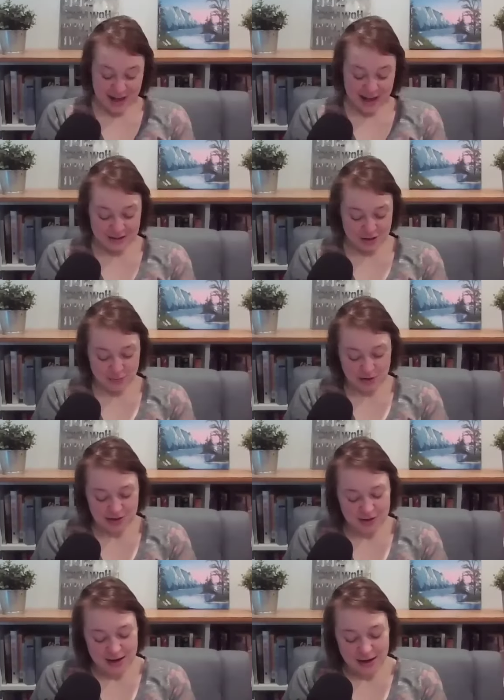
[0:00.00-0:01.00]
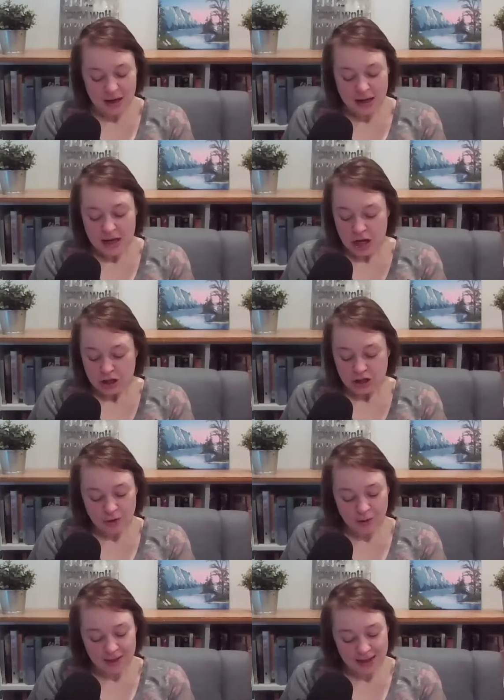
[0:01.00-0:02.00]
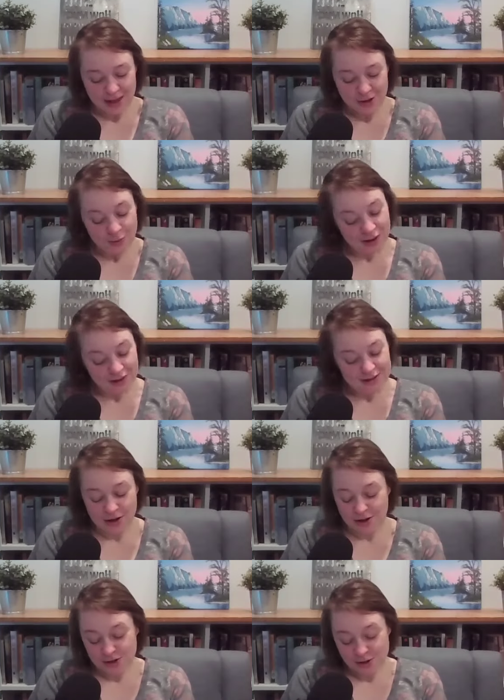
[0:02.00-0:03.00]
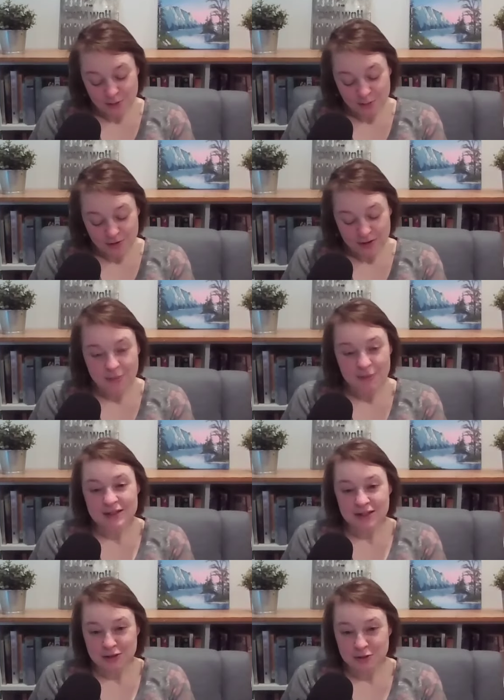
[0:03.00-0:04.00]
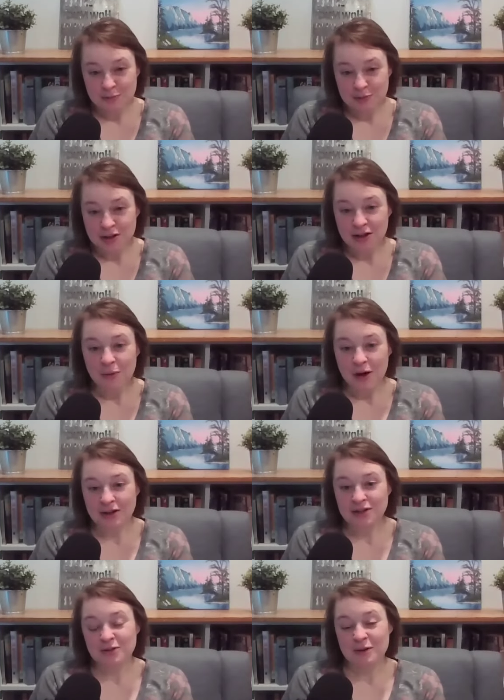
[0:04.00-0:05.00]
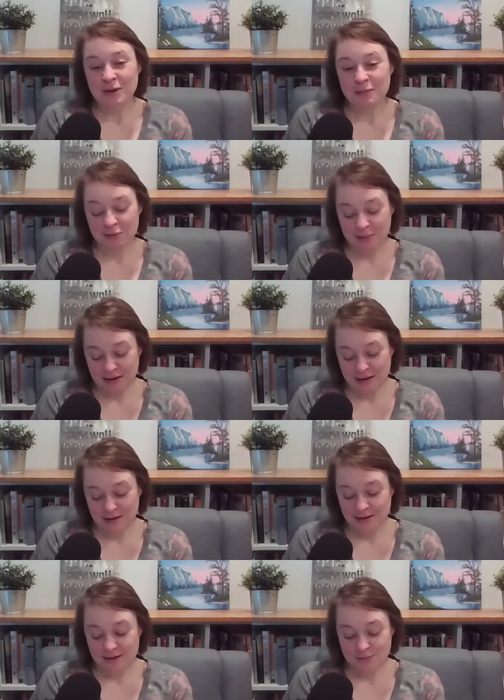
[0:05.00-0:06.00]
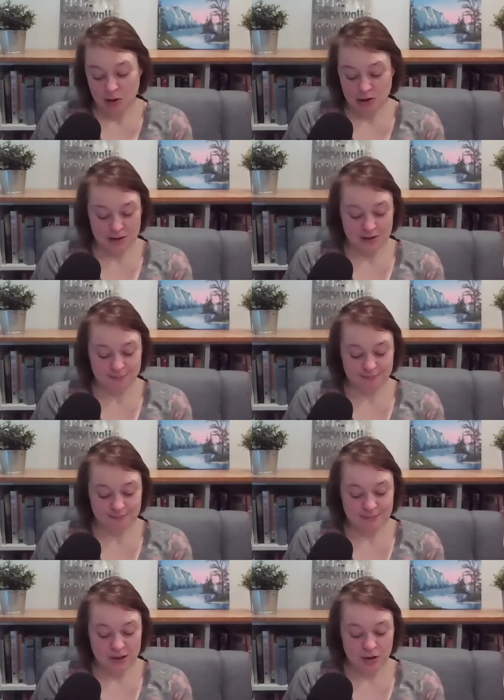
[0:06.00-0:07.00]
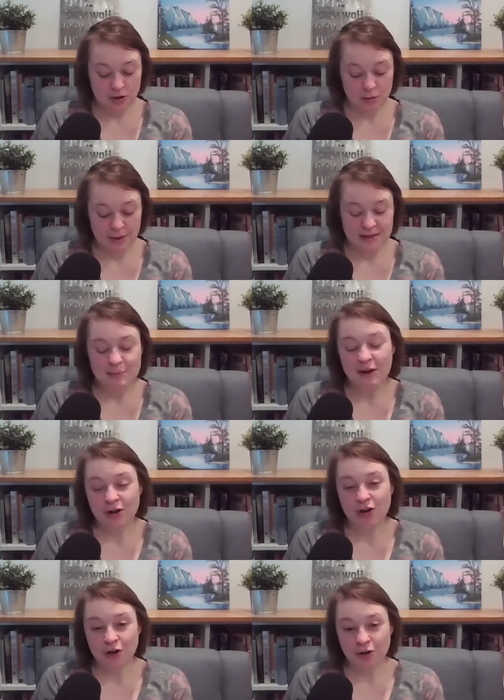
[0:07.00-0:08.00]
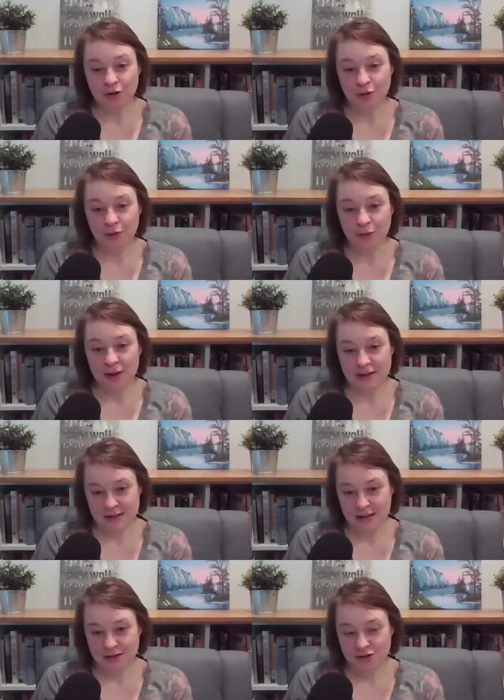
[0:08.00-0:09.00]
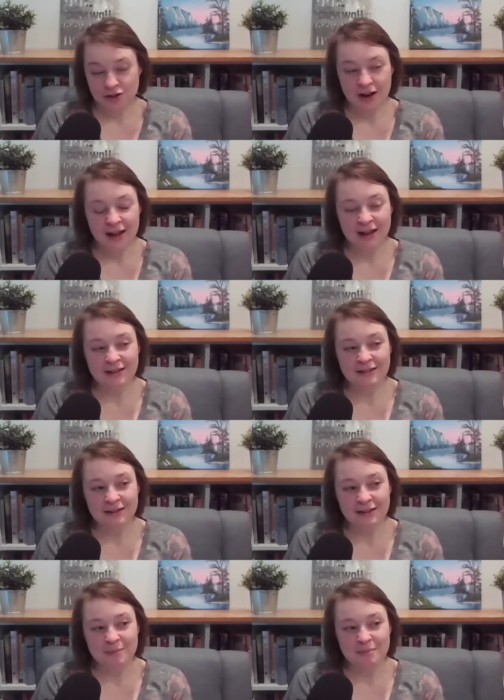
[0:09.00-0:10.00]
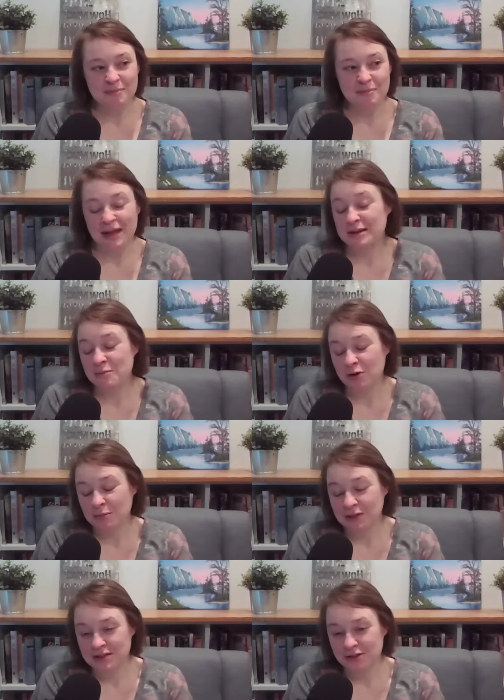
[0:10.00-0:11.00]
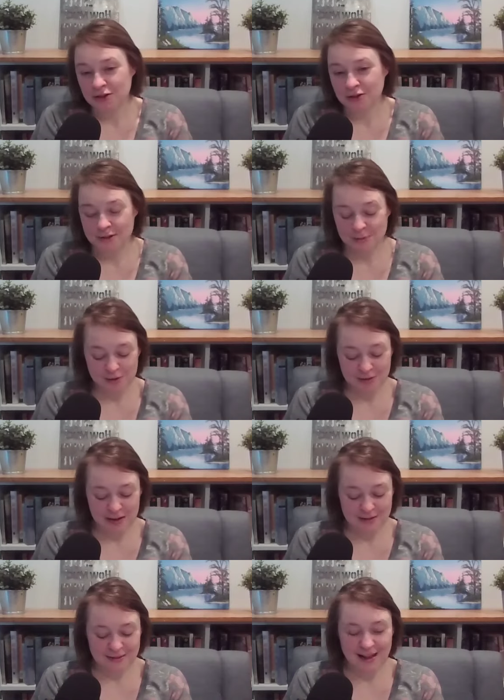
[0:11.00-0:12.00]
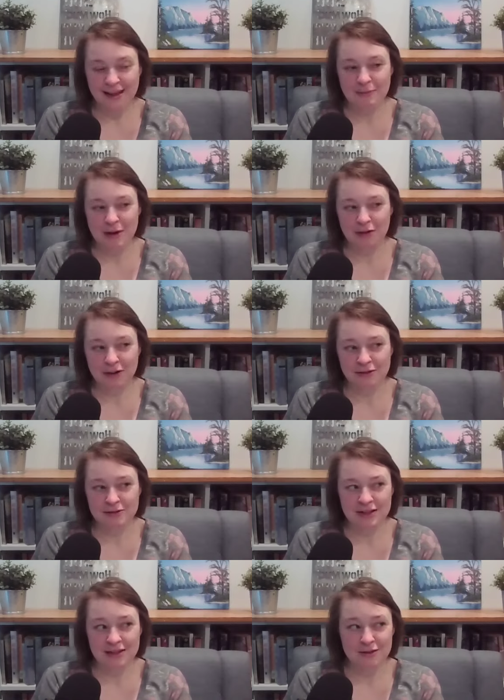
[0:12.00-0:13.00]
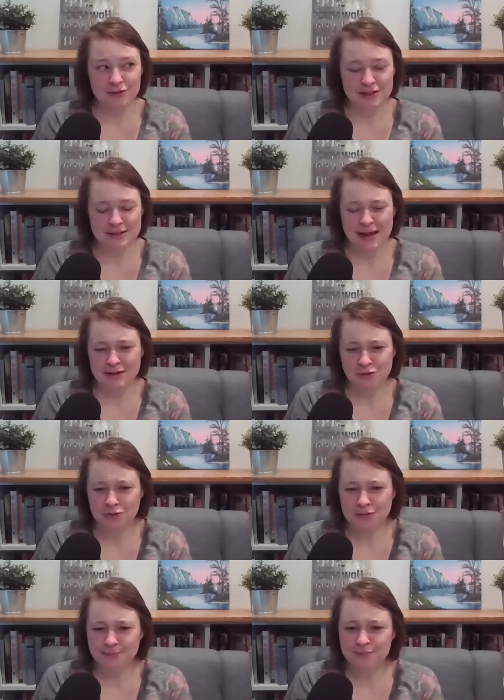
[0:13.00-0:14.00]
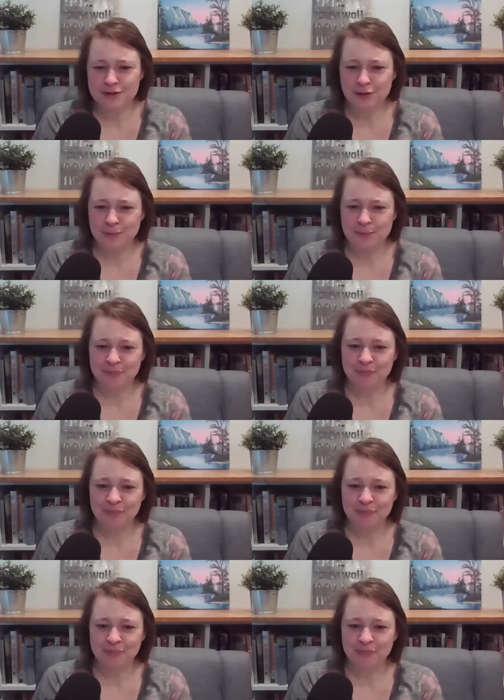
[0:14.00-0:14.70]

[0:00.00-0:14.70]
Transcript: of cancer books, right? So the other one is also a movie, but it's also a book, A Walk to Remember by Nicholas Sparks. So that's about a girl who has cancer. And Mandy Moore plays the girl in the movie. And that came out when I was high school. So